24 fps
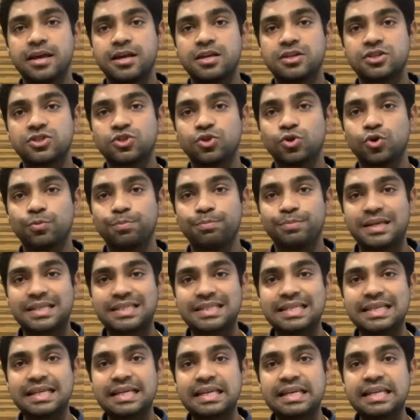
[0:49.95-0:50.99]
So
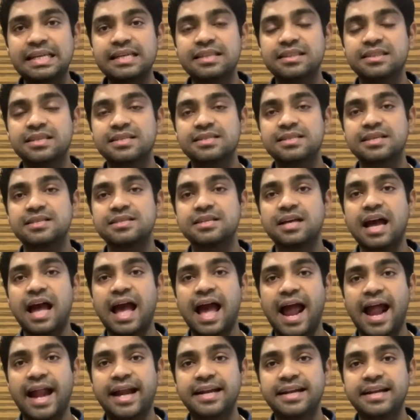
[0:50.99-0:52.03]
basically, this is an
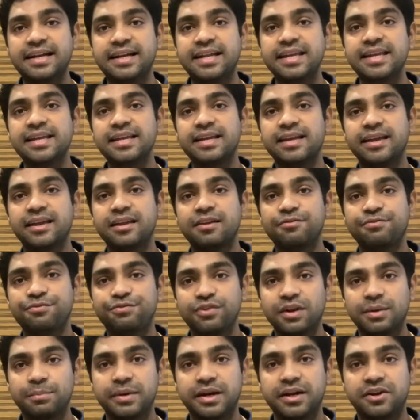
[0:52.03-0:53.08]

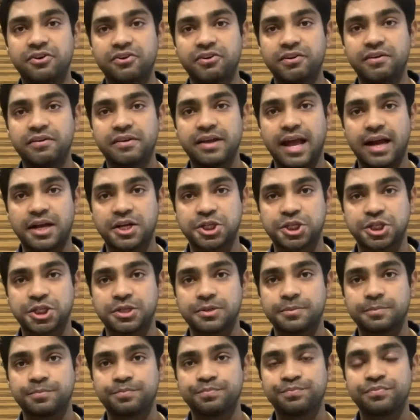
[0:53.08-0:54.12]
anti-inflammatory
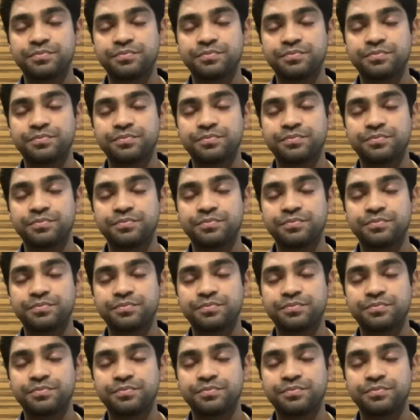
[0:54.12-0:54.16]
reaction.